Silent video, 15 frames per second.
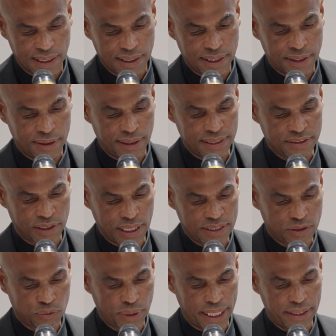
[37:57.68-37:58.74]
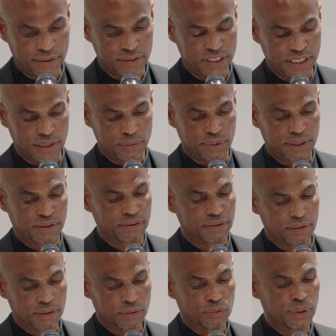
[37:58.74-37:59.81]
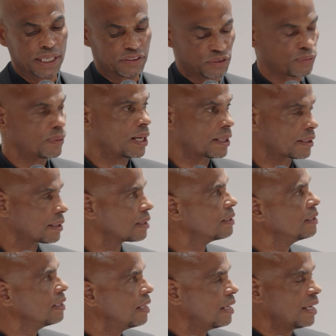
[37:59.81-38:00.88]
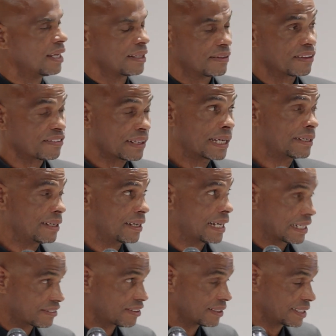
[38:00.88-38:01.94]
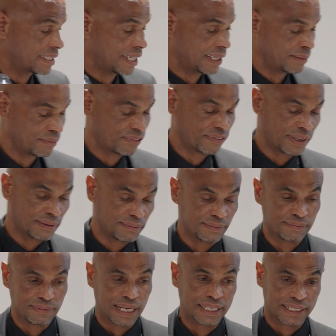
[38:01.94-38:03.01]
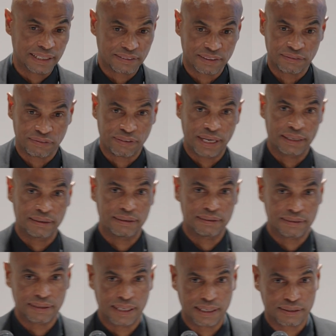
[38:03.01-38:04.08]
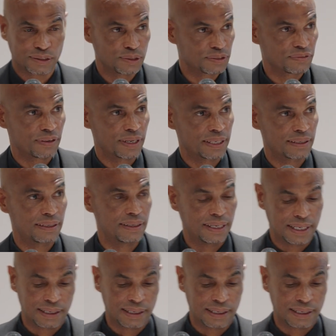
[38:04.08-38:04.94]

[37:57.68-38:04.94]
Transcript: as a way to deal with wastewater. This idea actually came from, I guess, a friend, a close friend,